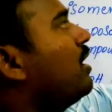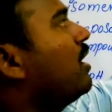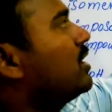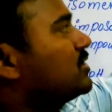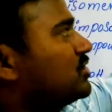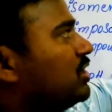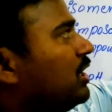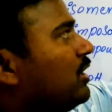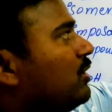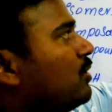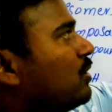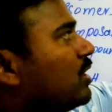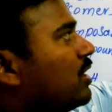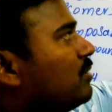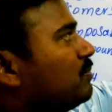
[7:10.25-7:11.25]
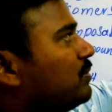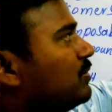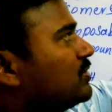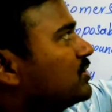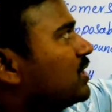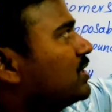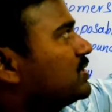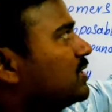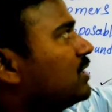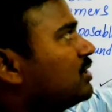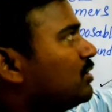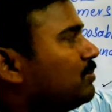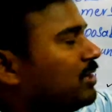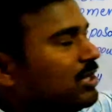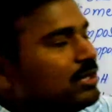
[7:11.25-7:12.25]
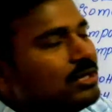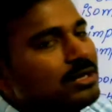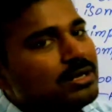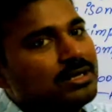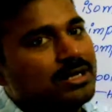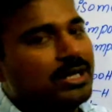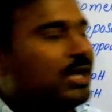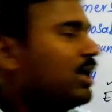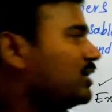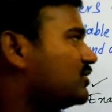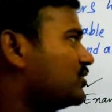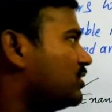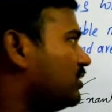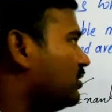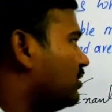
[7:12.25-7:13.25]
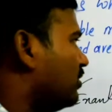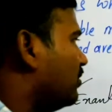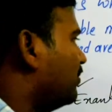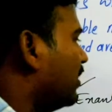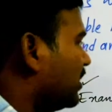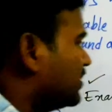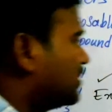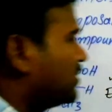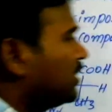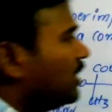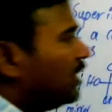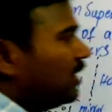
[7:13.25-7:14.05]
stereo compounds are said to be diastereomers.